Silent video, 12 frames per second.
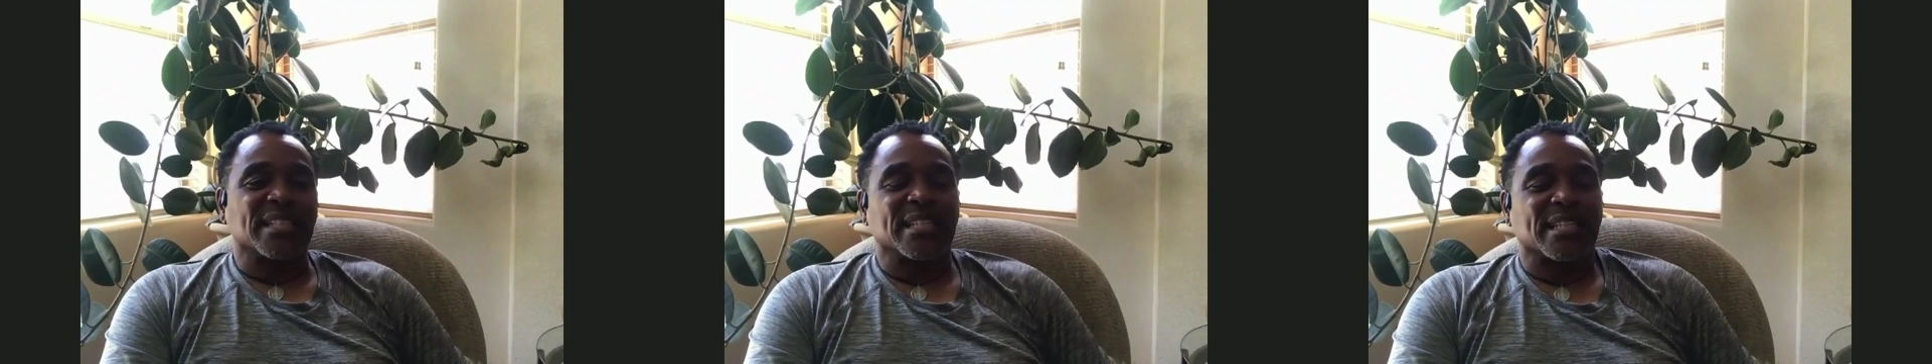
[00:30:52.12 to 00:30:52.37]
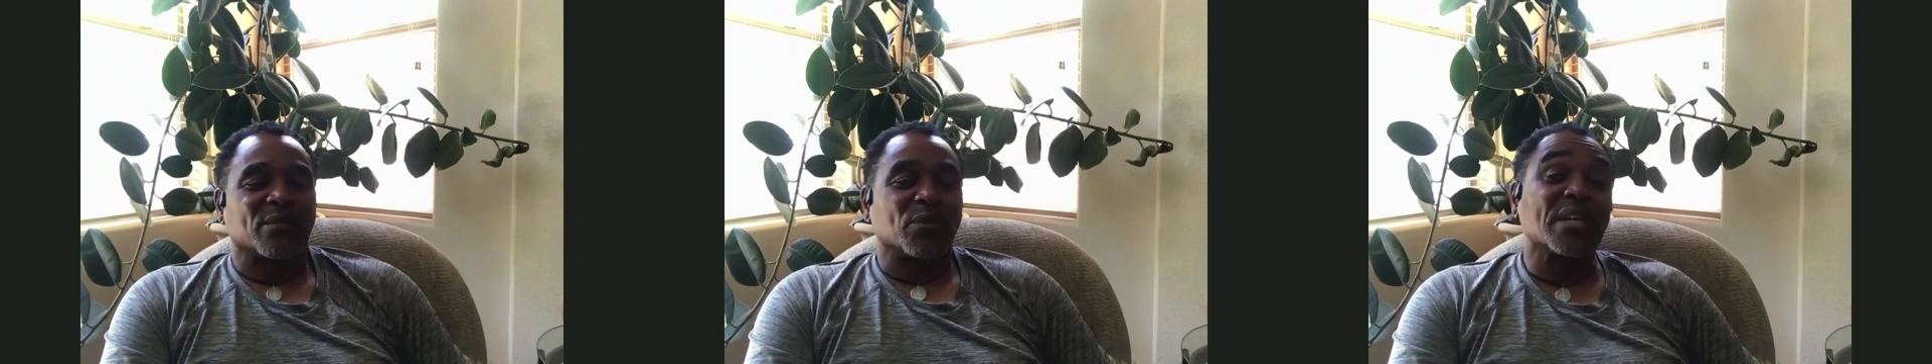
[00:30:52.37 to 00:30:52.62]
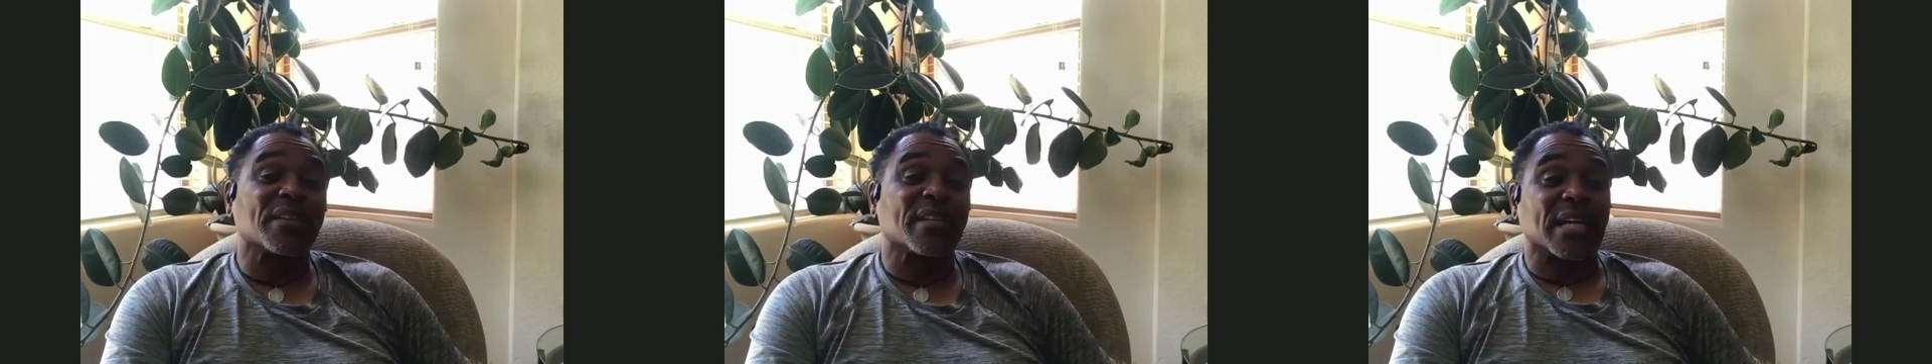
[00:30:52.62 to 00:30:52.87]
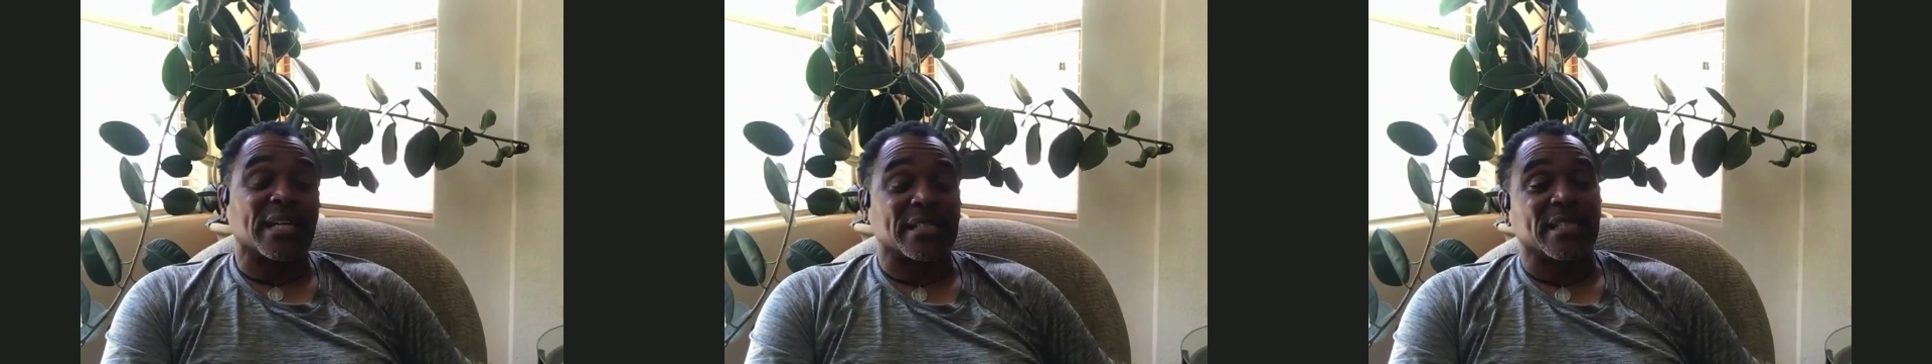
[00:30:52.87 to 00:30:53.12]
the funny thing,
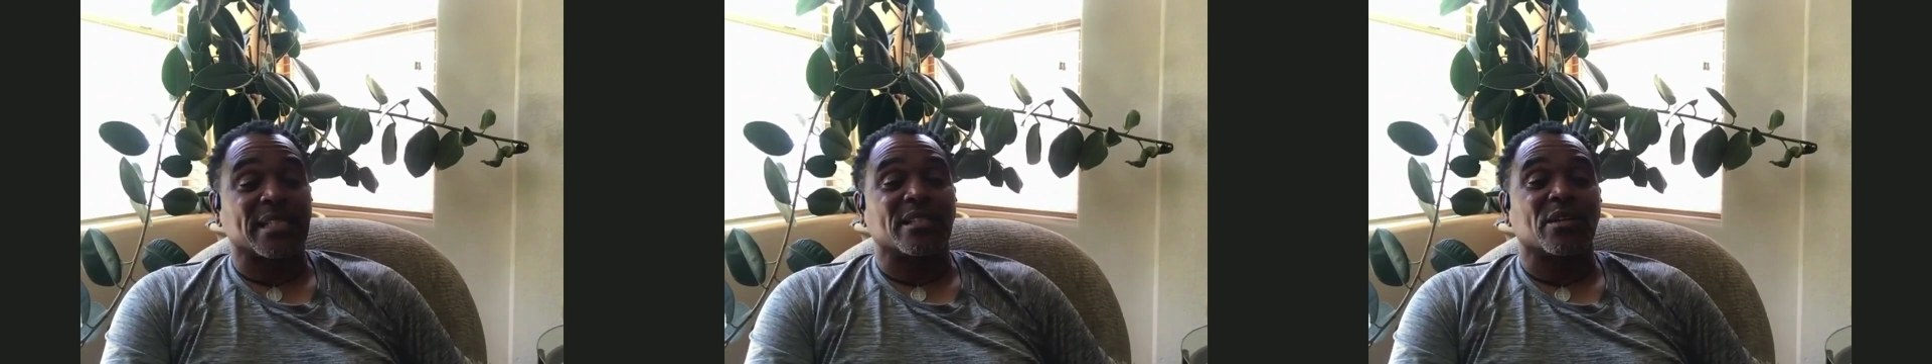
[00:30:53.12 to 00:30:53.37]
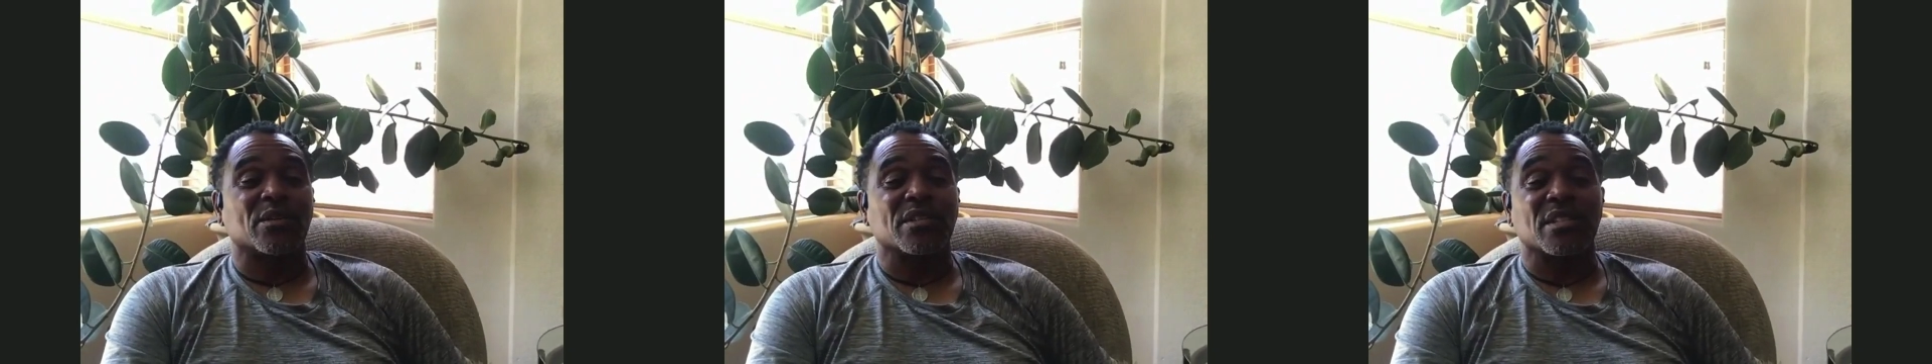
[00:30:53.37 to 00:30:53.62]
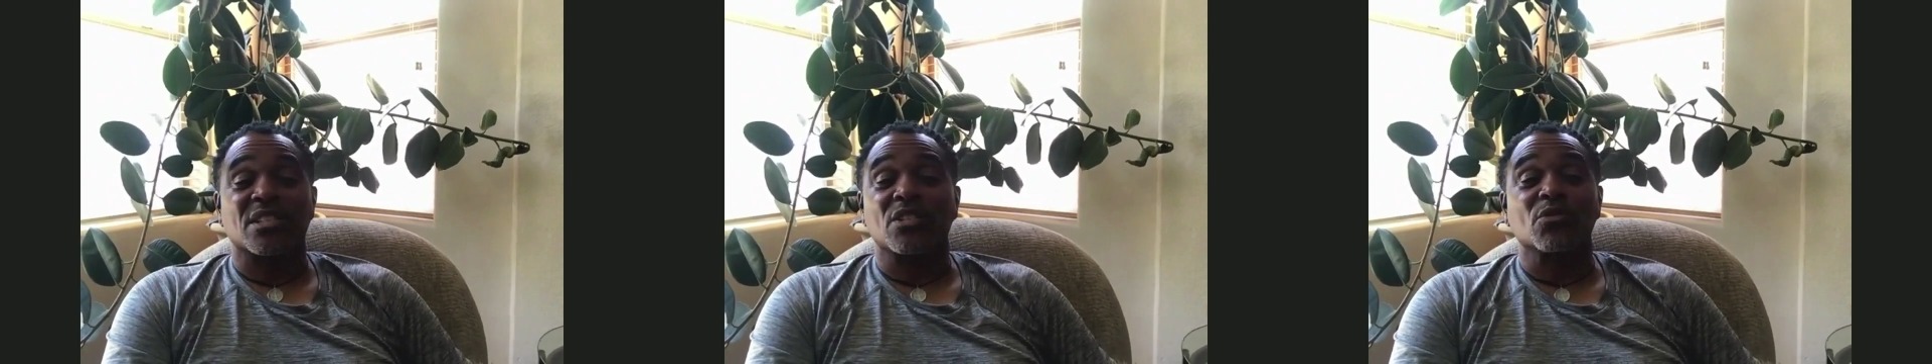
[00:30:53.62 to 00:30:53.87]
one thing I did notice,